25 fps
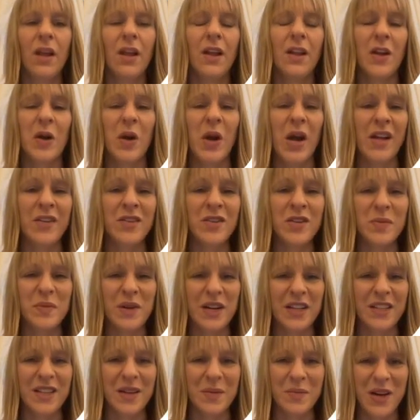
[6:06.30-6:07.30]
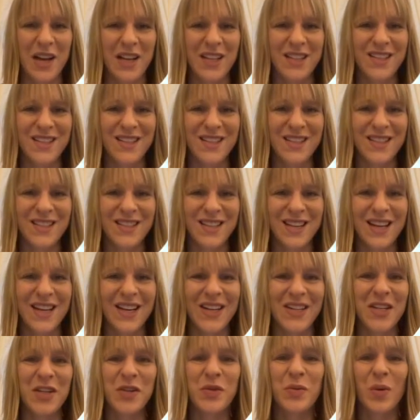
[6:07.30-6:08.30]
Now, enzymatic methods, uh,
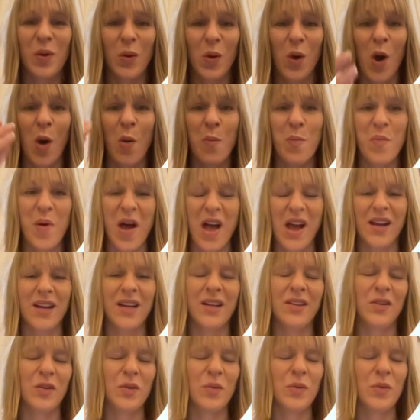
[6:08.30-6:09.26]
this will come back into